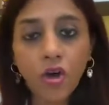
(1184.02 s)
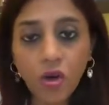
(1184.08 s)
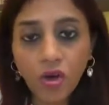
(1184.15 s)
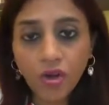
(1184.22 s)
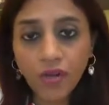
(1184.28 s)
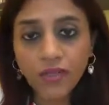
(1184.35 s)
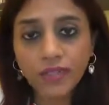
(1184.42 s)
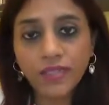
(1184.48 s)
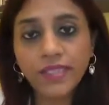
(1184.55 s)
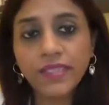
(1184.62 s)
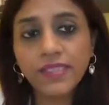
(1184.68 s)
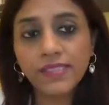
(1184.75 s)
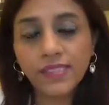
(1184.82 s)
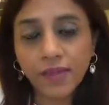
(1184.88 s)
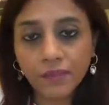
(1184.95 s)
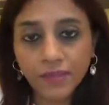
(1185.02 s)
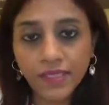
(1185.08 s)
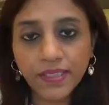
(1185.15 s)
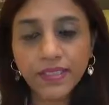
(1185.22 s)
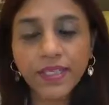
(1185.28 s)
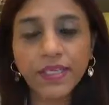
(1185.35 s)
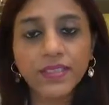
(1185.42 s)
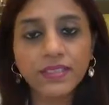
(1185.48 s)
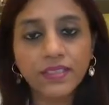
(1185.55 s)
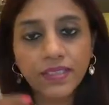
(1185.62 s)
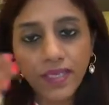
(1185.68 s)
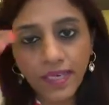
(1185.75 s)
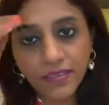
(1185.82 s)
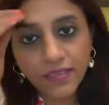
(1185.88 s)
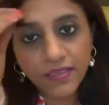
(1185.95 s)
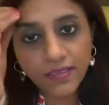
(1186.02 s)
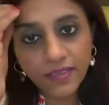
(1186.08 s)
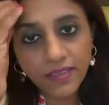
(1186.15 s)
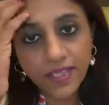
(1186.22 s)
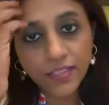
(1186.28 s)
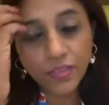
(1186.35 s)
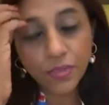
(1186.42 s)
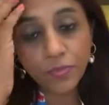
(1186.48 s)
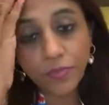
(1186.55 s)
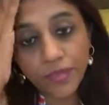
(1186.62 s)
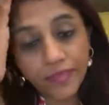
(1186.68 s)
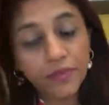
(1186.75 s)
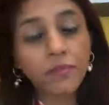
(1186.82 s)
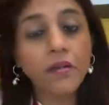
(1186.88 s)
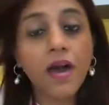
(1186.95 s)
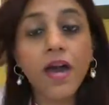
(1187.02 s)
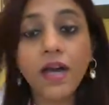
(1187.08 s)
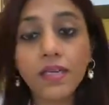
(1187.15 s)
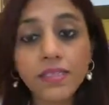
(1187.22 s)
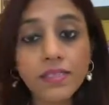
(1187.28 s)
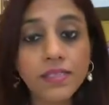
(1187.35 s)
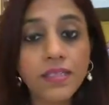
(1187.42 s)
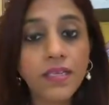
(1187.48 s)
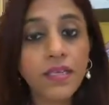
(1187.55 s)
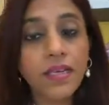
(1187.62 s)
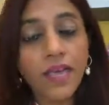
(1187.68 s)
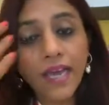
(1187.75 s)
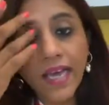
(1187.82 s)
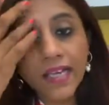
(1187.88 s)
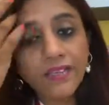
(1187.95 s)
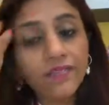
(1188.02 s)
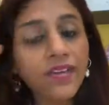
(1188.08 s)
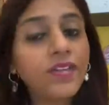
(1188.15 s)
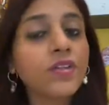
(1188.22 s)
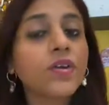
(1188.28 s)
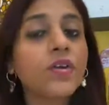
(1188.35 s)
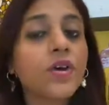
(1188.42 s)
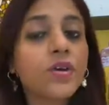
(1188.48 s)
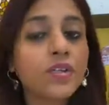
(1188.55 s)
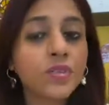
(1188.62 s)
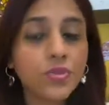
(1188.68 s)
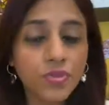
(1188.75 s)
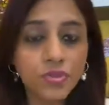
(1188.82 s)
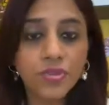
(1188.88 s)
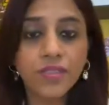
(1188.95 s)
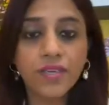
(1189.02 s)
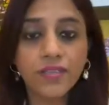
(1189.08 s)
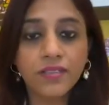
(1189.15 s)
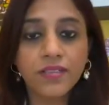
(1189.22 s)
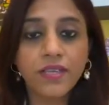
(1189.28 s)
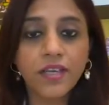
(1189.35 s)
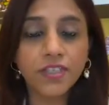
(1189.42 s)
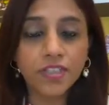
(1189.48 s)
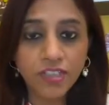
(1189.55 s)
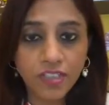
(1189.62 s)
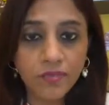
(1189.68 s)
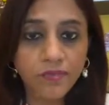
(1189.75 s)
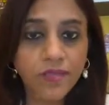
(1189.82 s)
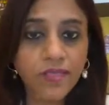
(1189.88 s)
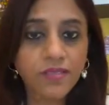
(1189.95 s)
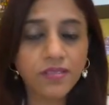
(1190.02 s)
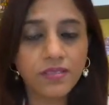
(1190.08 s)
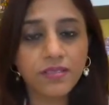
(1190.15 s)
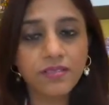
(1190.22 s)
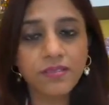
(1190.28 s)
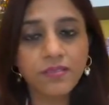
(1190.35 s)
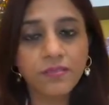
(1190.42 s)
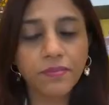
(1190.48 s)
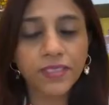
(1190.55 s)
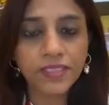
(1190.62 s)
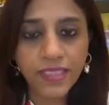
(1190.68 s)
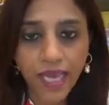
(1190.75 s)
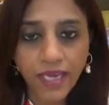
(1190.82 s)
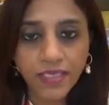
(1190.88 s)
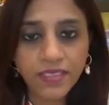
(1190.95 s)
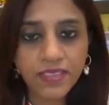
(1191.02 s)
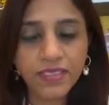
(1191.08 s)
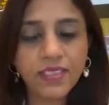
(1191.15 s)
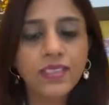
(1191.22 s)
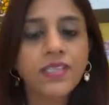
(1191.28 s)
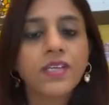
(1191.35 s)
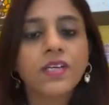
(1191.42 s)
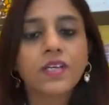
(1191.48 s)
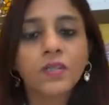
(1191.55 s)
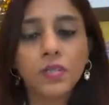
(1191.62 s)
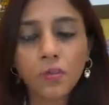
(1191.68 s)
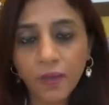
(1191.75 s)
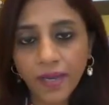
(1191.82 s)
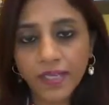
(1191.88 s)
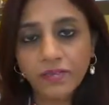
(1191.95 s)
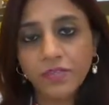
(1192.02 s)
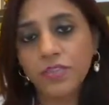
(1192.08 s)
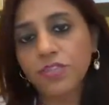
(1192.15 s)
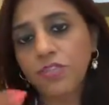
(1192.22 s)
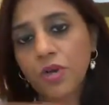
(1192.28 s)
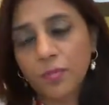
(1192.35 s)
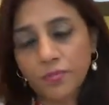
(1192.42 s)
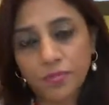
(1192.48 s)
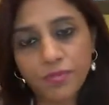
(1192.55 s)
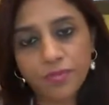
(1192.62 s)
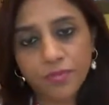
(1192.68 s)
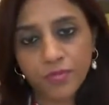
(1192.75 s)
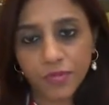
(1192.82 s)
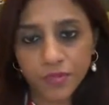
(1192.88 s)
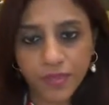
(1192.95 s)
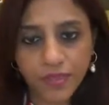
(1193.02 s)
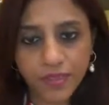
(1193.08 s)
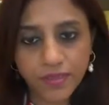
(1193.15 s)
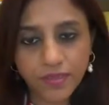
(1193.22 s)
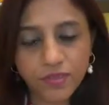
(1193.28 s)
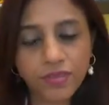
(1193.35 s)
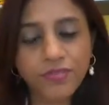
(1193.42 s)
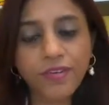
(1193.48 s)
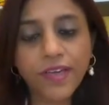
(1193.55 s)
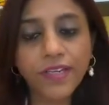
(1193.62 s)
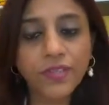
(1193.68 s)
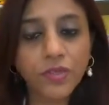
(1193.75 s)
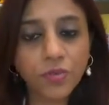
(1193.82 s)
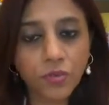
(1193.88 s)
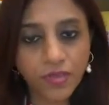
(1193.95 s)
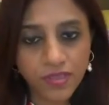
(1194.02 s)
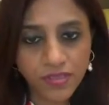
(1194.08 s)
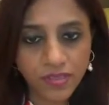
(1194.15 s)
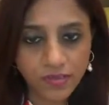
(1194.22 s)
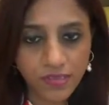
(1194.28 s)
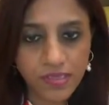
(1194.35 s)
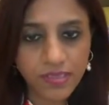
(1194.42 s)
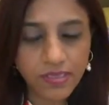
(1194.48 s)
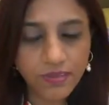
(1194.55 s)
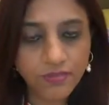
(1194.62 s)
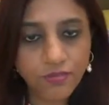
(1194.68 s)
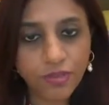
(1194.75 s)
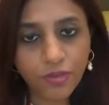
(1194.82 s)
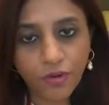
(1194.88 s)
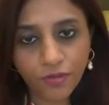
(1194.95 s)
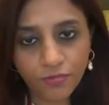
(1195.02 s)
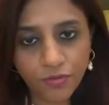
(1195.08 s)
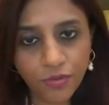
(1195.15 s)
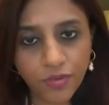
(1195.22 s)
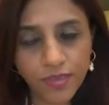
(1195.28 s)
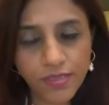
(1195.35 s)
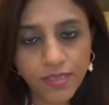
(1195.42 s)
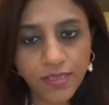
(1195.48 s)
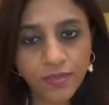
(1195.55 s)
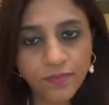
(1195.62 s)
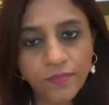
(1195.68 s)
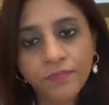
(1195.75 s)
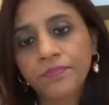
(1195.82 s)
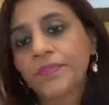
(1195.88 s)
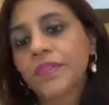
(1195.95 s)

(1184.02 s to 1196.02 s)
or it is something that can get you better marks, and when you're not used to that achievement mentality, your mind will stop you from doing it. So find out what is the reason for not focusing.